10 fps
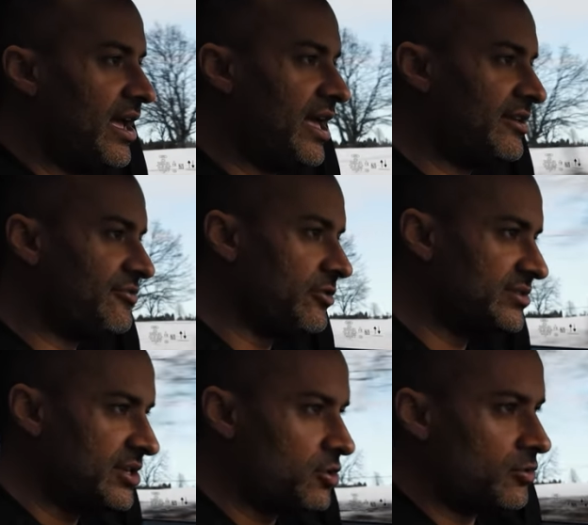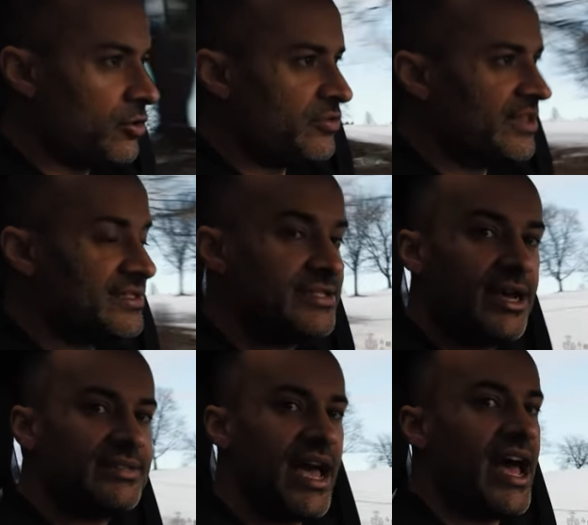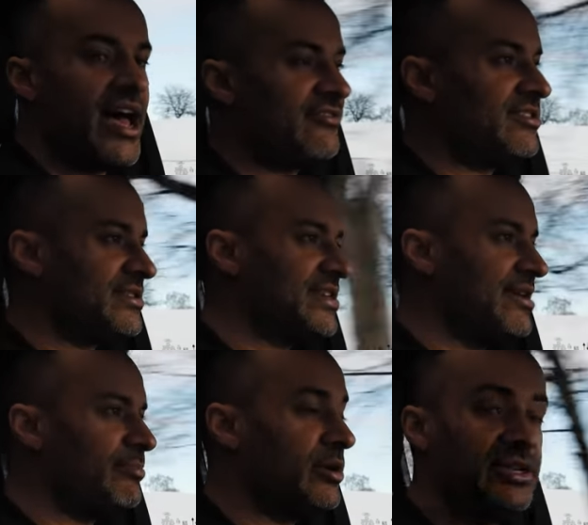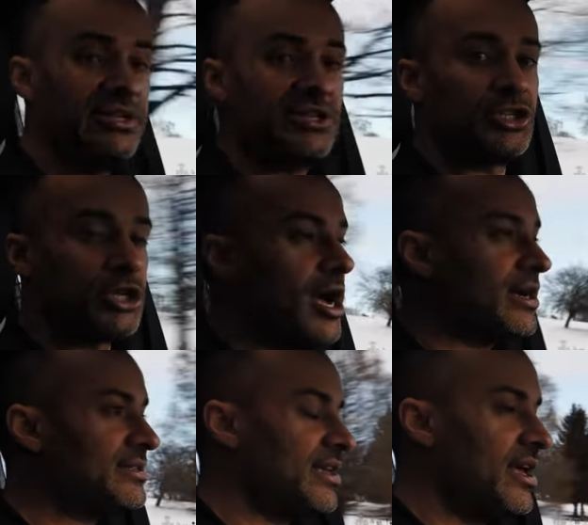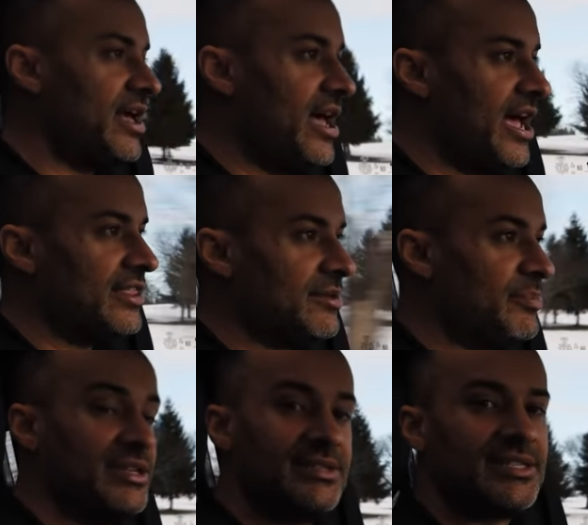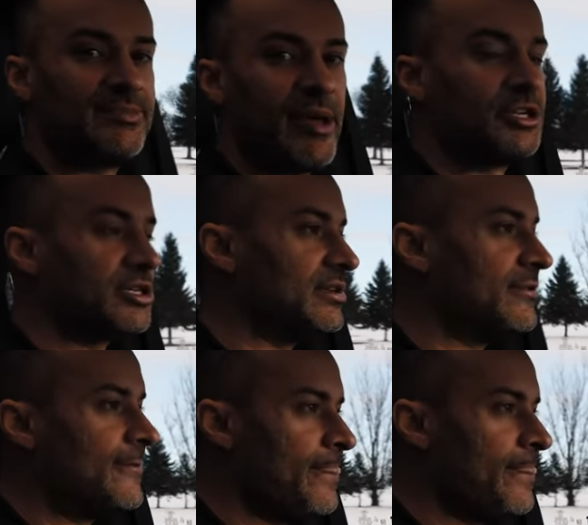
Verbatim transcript: And for those that don't know, this does have the same police shocks and the police suspension.